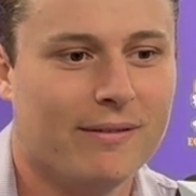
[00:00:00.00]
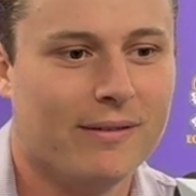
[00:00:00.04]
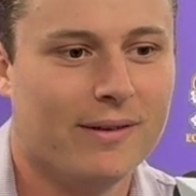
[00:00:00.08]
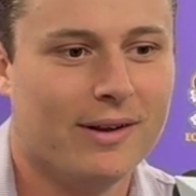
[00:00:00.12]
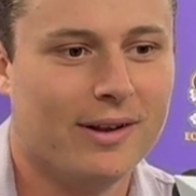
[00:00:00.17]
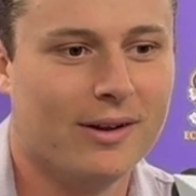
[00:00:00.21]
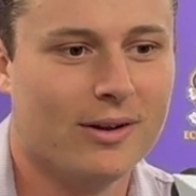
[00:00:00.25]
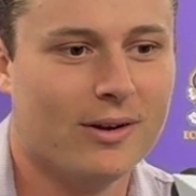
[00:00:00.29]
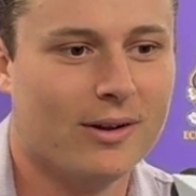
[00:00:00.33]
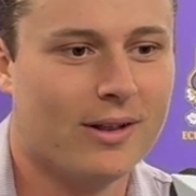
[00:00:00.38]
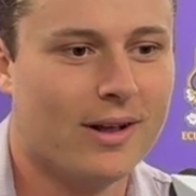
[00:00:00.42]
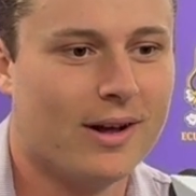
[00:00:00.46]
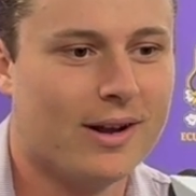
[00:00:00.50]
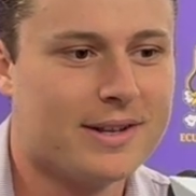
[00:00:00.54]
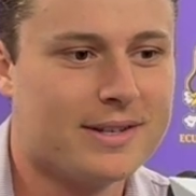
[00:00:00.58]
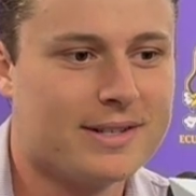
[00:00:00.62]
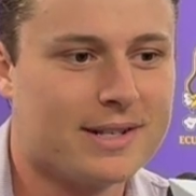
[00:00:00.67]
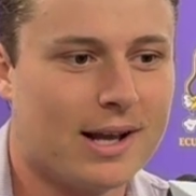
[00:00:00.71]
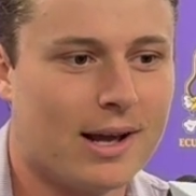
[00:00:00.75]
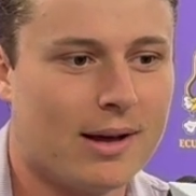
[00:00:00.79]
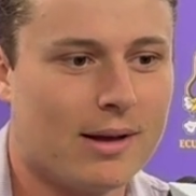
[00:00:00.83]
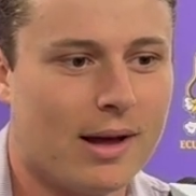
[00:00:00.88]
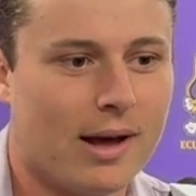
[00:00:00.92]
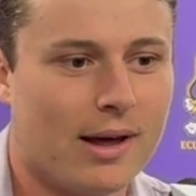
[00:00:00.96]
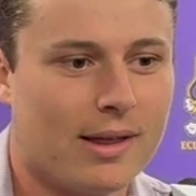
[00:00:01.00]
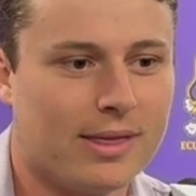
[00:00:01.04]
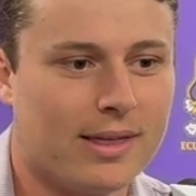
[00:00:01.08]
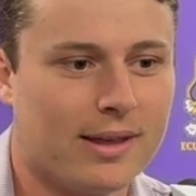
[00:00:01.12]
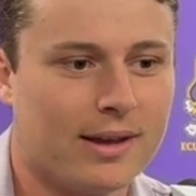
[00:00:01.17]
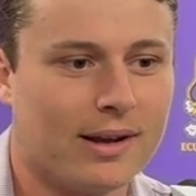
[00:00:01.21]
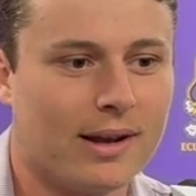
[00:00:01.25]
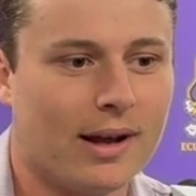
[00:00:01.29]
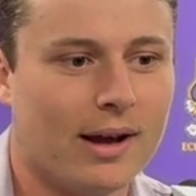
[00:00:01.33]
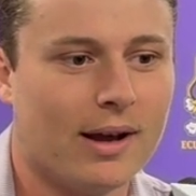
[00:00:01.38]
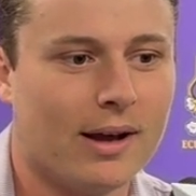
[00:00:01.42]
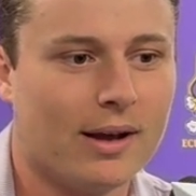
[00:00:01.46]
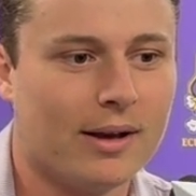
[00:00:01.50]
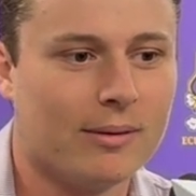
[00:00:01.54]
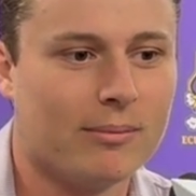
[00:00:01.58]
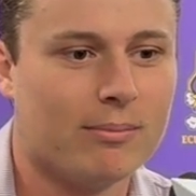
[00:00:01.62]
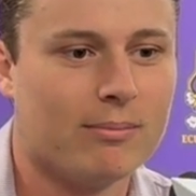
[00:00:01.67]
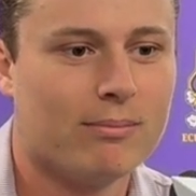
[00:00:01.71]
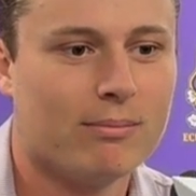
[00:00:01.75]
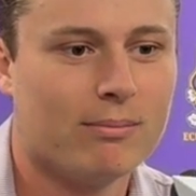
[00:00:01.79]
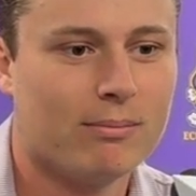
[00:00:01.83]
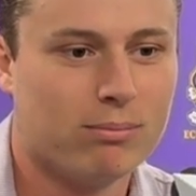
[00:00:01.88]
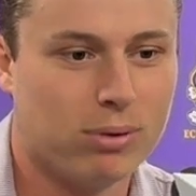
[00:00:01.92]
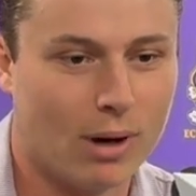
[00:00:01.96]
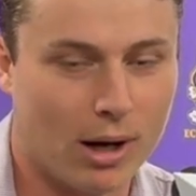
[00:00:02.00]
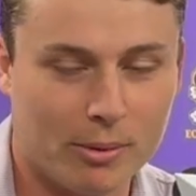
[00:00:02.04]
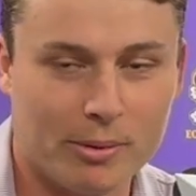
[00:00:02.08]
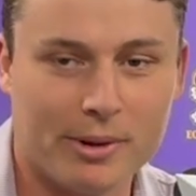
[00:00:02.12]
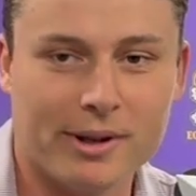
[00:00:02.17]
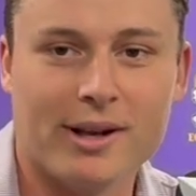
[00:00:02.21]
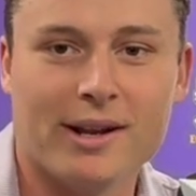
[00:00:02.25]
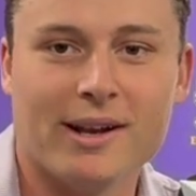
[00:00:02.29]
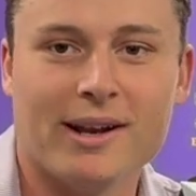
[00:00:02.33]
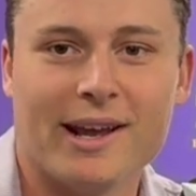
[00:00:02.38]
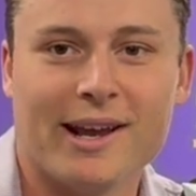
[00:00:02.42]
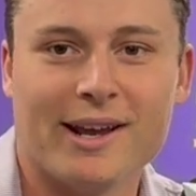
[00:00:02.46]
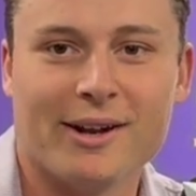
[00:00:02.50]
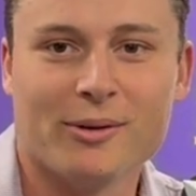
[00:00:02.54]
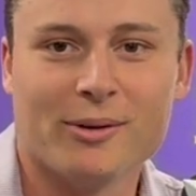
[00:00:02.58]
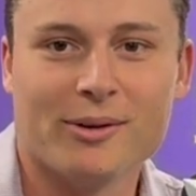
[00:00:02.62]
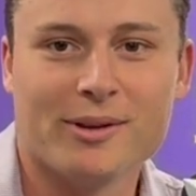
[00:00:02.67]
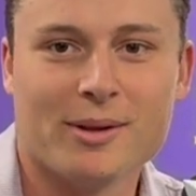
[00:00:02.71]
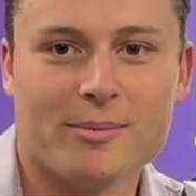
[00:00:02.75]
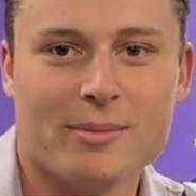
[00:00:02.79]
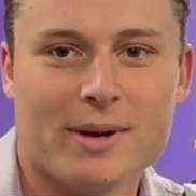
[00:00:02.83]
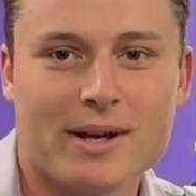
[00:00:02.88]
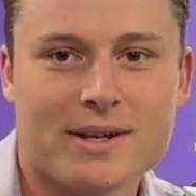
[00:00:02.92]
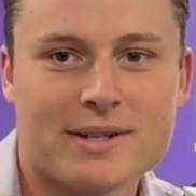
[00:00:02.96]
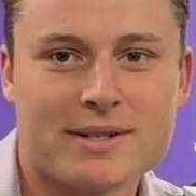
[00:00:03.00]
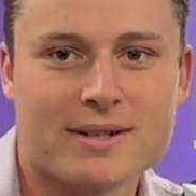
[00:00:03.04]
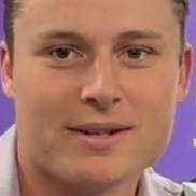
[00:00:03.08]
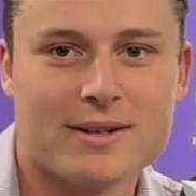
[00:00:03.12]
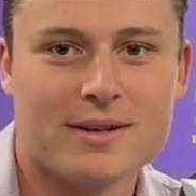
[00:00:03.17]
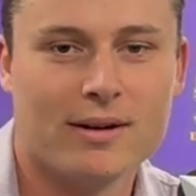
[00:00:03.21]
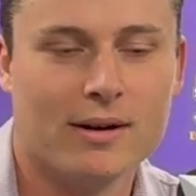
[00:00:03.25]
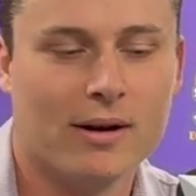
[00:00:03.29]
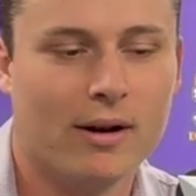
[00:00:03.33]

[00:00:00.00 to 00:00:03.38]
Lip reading: In all honesty, I think I probably didn't handle it the best.